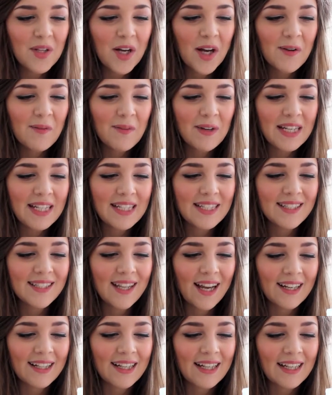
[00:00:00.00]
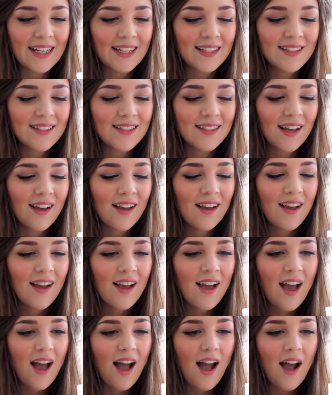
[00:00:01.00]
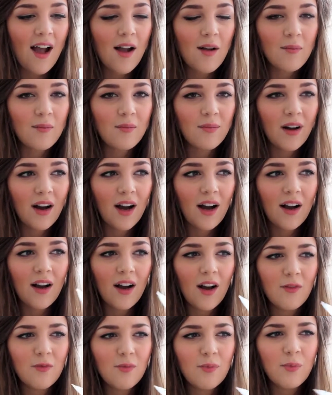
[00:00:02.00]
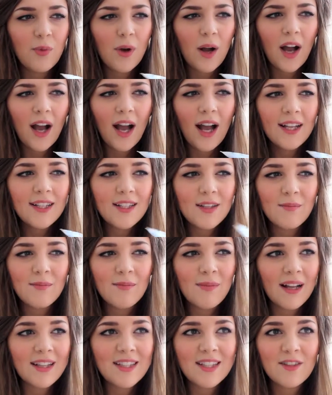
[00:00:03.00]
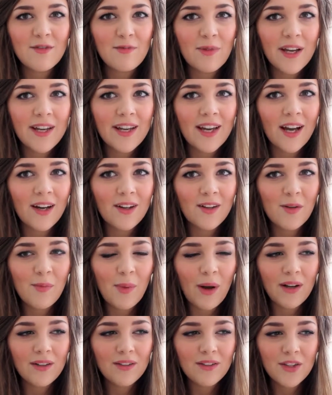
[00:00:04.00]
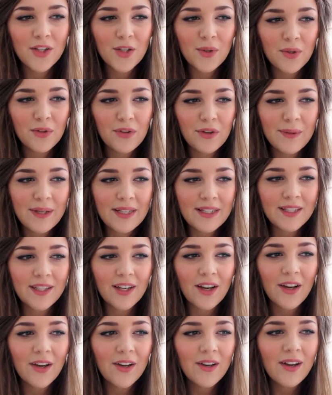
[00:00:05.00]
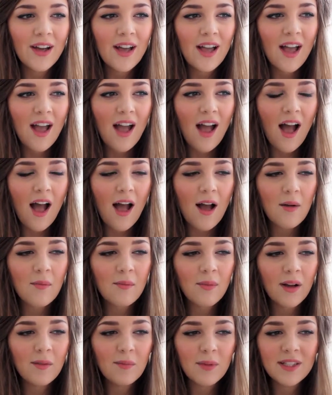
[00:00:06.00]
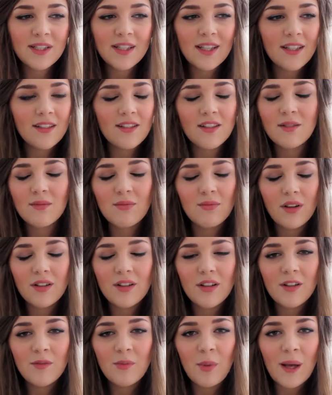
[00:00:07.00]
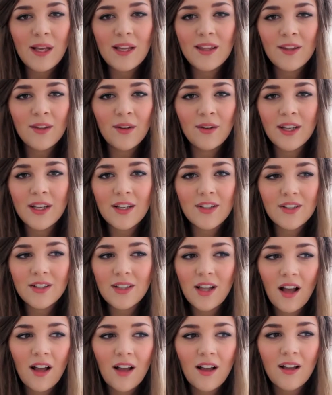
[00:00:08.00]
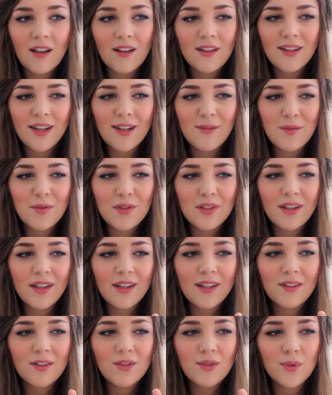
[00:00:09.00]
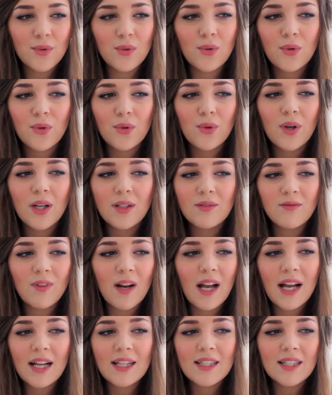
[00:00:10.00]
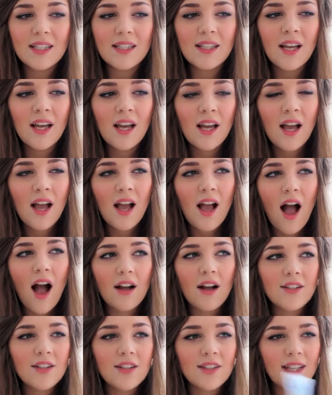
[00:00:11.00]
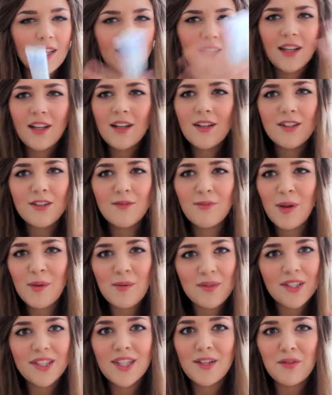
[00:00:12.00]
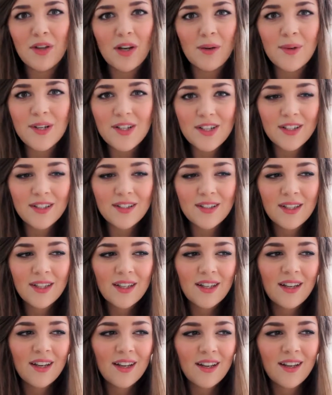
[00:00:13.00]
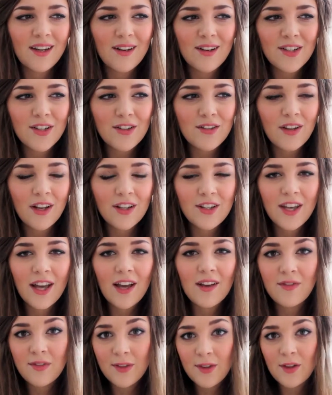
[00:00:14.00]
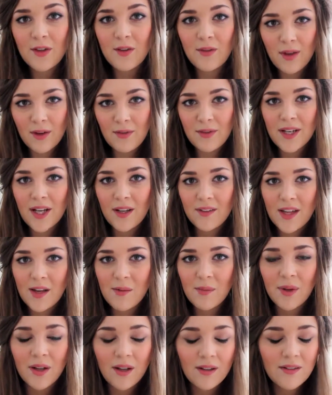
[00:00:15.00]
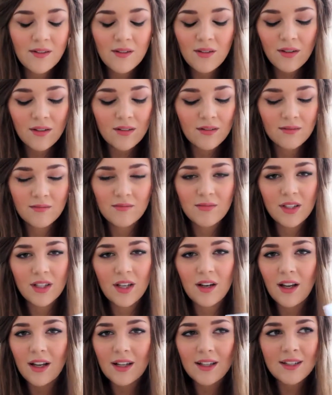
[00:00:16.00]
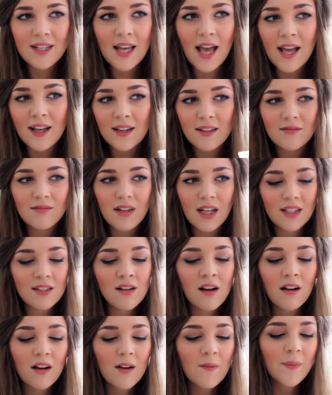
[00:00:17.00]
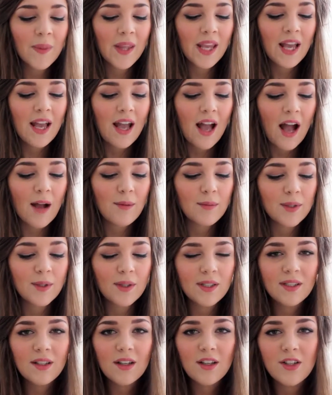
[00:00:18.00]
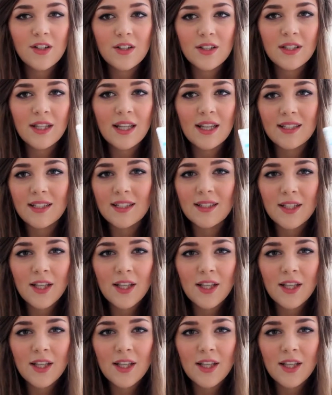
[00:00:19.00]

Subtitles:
Time Release Acne Cleanser. I had a massive breakout about 2 or 3 weeks ago, and my skin I couldn't put anything on it. It just hurt. It was like sore and red, and I just had loads of blemishes everywhere, which is, I'd get a few every now and then, but not, like 10 at a time. So I started using this.